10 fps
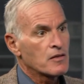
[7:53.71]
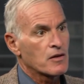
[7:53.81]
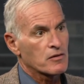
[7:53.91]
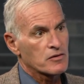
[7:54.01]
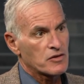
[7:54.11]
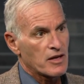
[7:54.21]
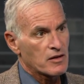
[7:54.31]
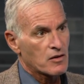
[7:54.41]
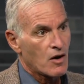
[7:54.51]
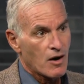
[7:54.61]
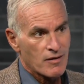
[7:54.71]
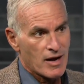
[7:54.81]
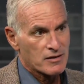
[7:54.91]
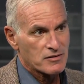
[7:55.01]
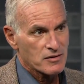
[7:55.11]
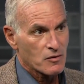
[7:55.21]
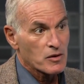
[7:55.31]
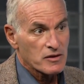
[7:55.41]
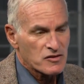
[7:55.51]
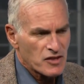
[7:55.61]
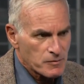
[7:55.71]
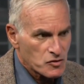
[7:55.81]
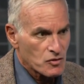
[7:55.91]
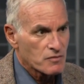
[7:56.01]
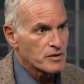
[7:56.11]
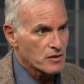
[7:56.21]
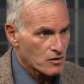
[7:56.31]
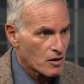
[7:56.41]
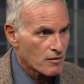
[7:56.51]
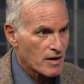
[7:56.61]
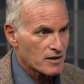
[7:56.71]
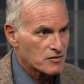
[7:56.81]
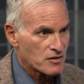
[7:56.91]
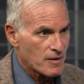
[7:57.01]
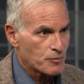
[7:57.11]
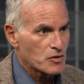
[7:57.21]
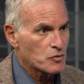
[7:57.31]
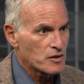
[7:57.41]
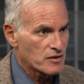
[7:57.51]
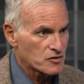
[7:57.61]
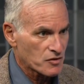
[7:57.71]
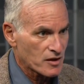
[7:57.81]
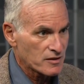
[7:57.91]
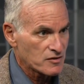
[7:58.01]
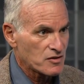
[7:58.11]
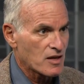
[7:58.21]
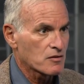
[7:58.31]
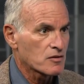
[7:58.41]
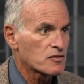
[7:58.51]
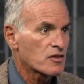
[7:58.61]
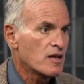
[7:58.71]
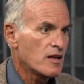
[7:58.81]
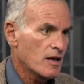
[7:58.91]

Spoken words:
There is a car accident, what seems to have been a car accident between Israeli settlers